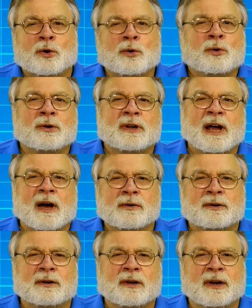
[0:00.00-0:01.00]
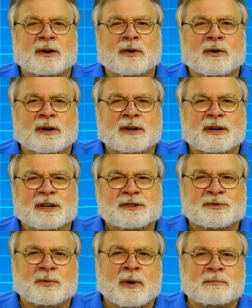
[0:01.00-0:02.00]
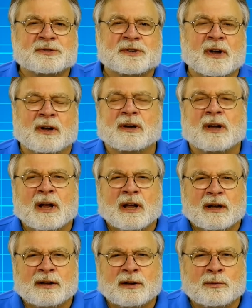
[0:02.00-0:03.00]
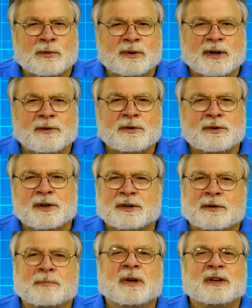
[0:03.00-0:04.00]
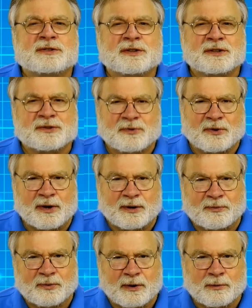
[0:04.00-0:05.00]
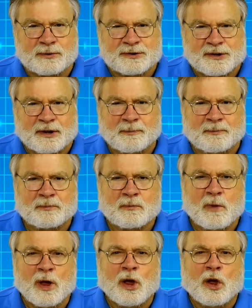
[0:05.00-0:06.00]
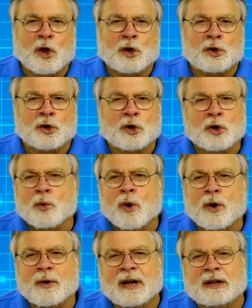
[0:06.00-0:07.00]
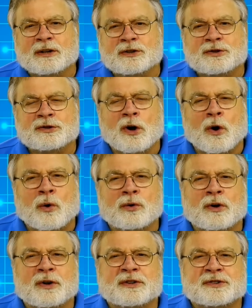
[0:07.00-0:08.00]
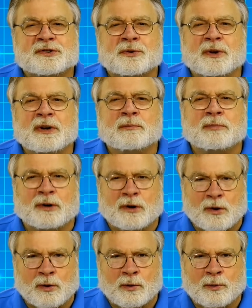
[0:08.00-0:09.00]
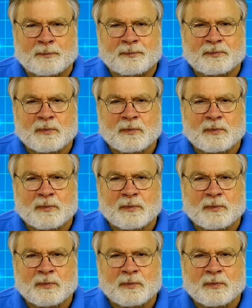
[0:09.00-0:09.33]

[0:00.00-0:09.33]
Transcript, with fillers: cool calculator on his website that will give you the dimensions for any frequency. The U R L is shown on the screen below.